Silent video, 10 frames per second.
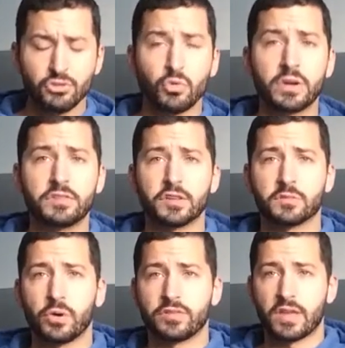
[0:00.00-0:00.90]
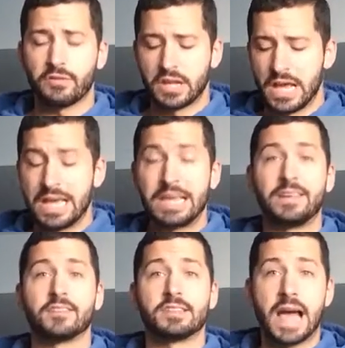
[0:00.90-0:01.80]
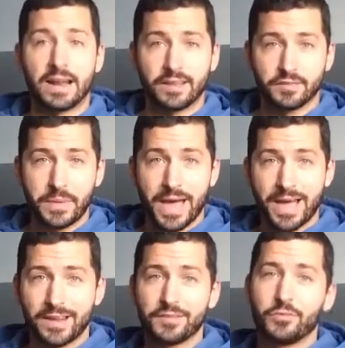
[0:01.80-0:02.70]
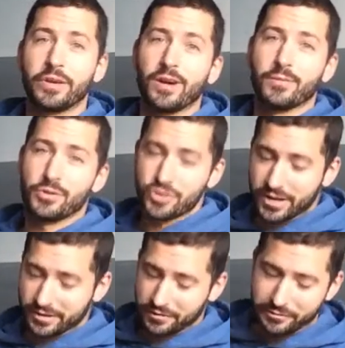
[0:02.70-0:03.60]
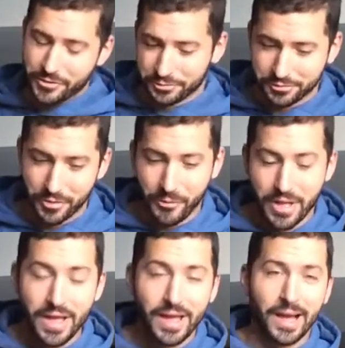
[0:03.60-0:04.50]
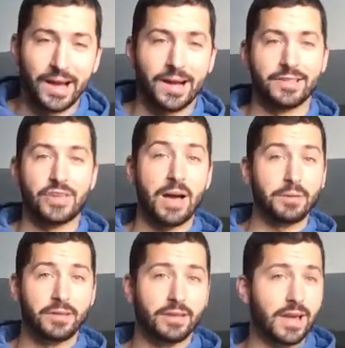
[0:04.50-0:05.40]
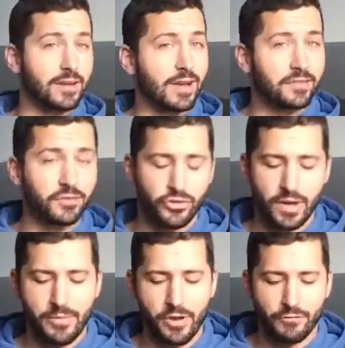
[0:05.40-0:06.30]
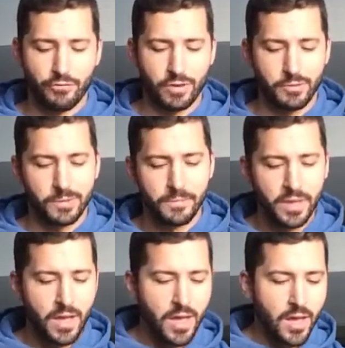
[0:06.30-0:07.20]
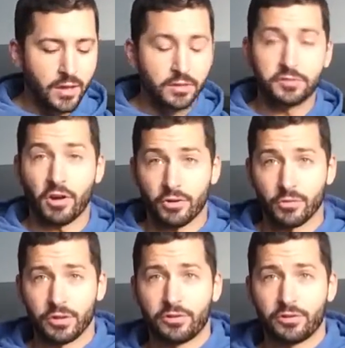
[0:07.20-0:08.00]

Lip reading: 26.7. He is not as bad as we are projecting, folks. So Javi got a nice little gem there in Freeman. Starting to really